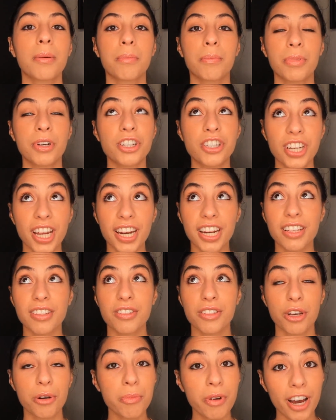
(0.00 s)
it
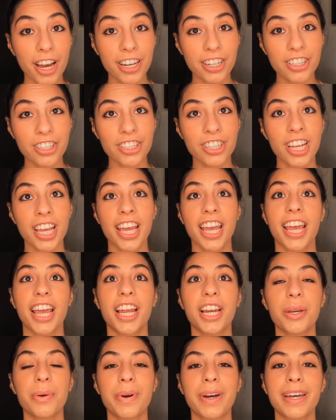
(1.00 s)
so much.
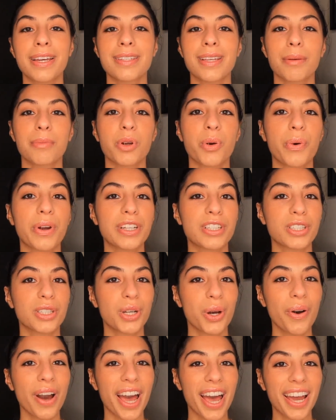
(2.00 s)
Anyways, I'm going to
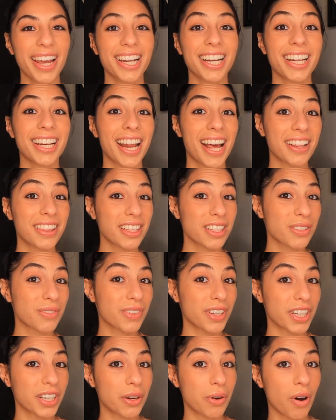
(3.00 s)
go ahead and end this
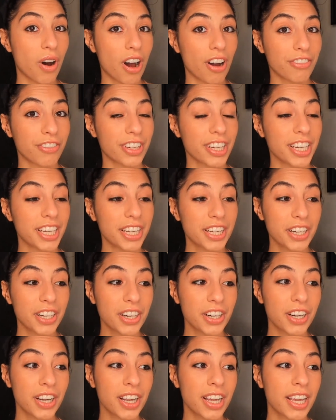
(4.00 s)
video off
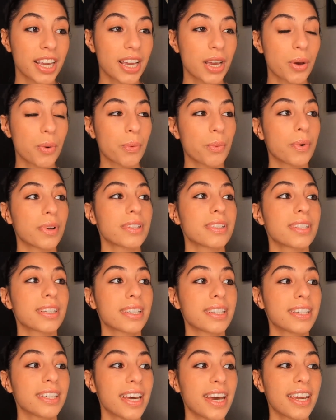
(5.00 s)
here. Once
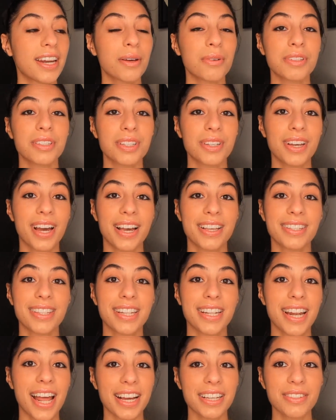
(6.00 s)
again, I'll see you guys
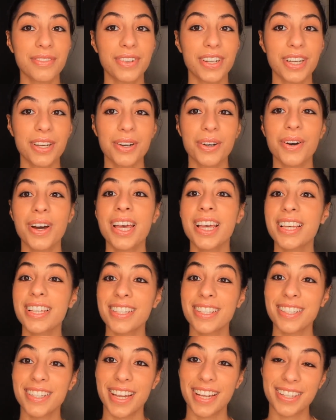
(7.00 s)
in the next video.
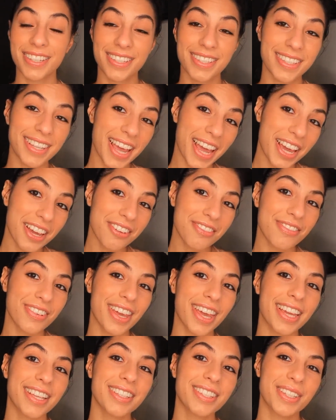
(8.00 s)
Stay safe
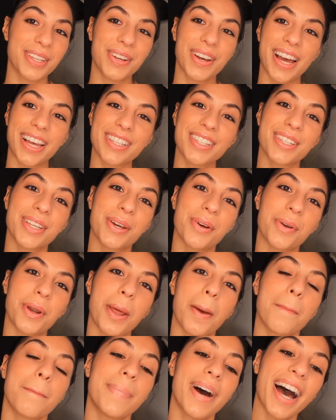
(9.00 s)
and see you guys soon.
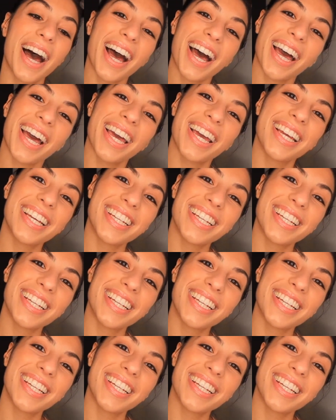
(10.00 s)
Bye.